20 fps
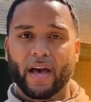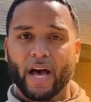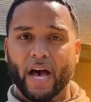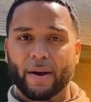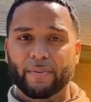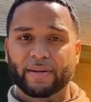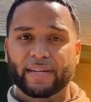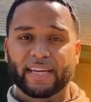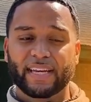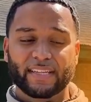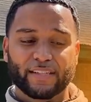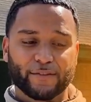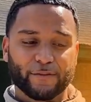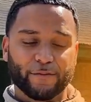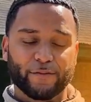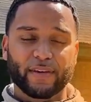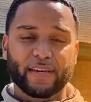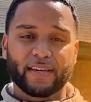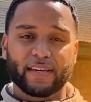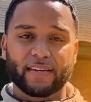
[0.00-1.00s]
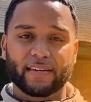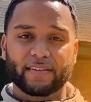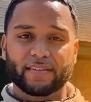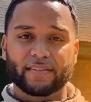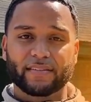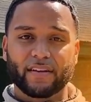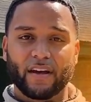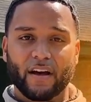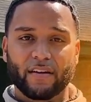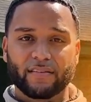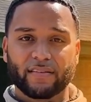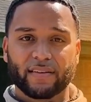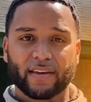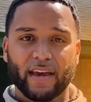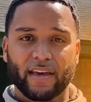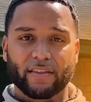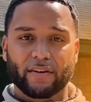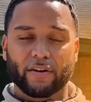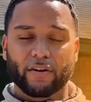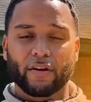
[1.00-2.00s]
Um, and his fees
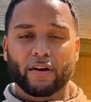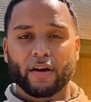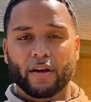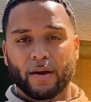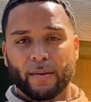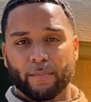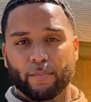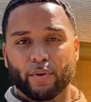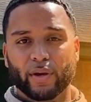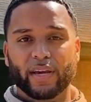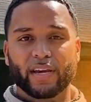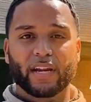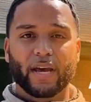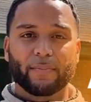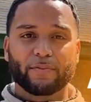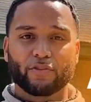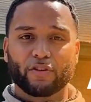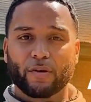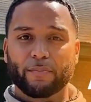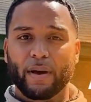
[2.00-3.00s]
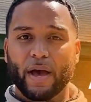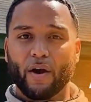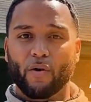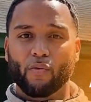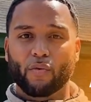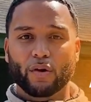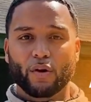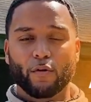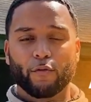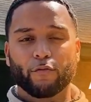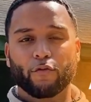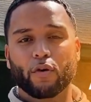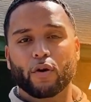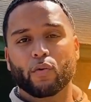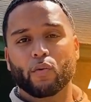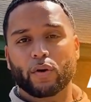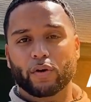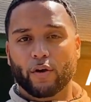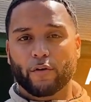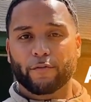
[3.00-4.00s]
altogether bring it up to about one oh
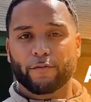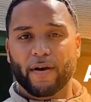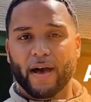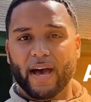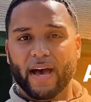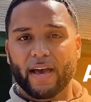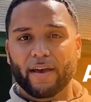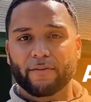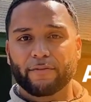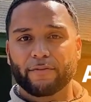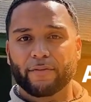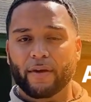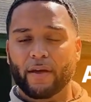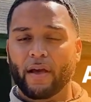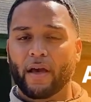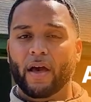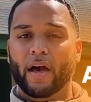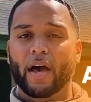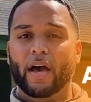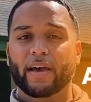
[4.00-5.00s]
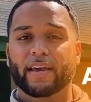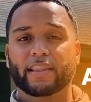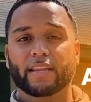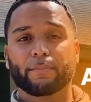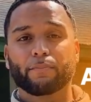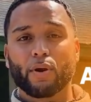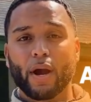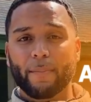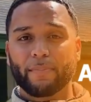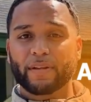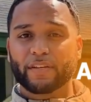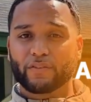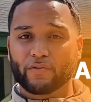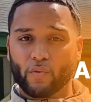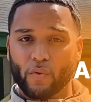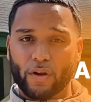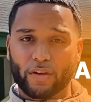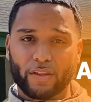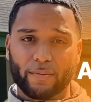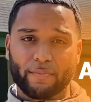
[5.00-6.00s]
four, one oh five. Uh, and the property is
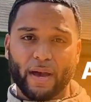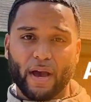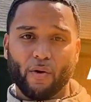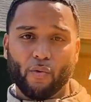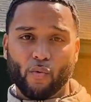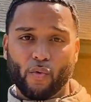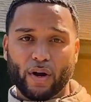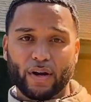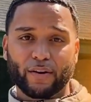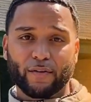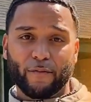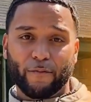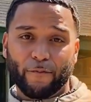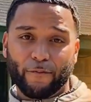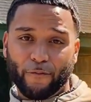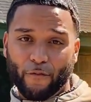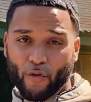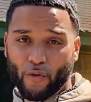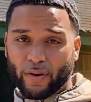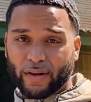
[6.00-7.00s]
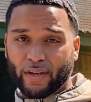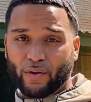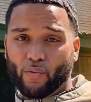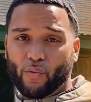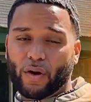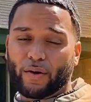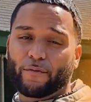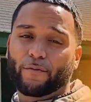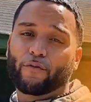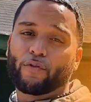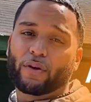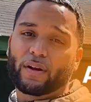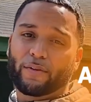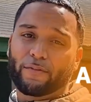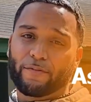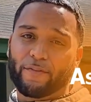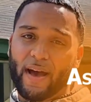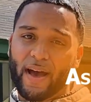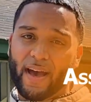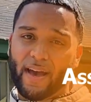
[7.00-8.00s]
worth about one forty, one
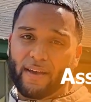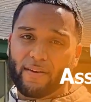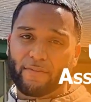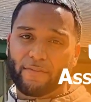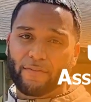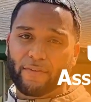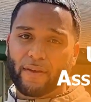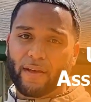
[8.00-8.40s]
forty-five.